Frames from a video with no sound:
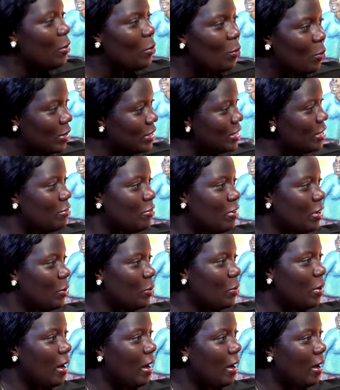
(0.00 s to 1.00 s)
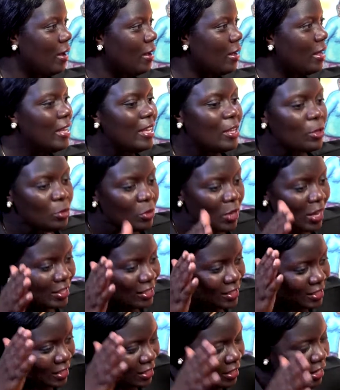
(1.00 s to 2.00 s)
whatever you are, you
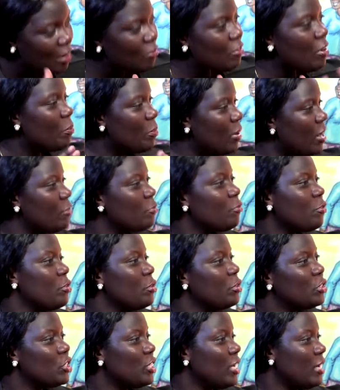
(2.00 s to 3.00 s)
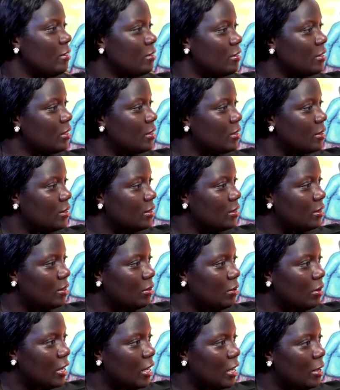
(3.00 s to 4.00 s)
can still have a plan for your child.
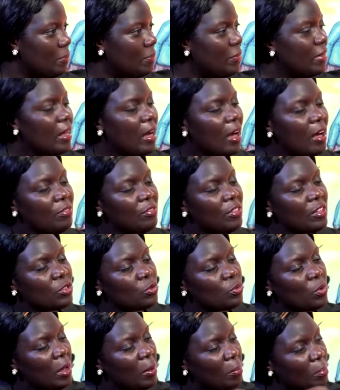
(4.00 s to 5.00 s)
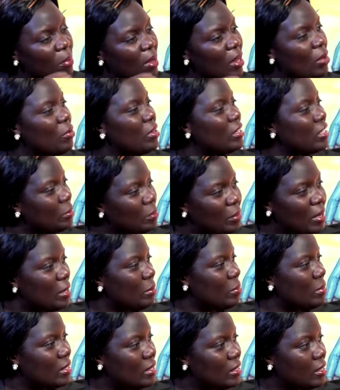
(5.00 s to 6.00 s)
Okay? And that's where parents
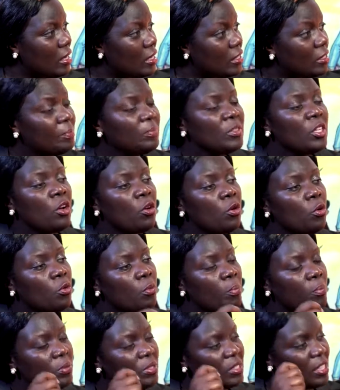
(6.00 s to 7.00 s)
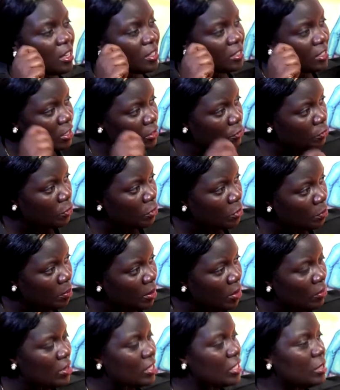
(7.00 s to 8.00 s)
make mistakes. Successful
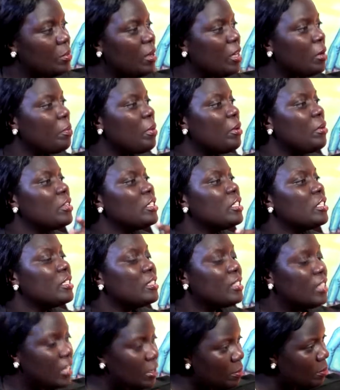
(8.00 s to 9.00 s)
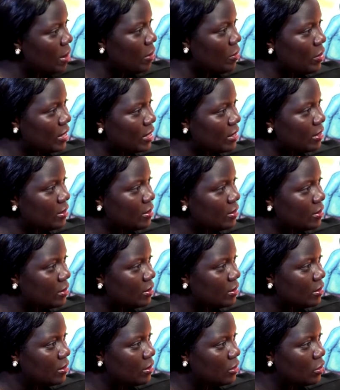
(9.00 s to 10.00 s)
parents make parenting deliberate,
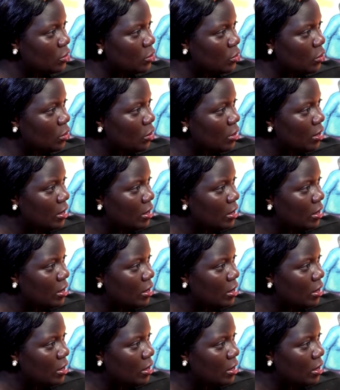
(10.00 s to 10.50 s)
you know,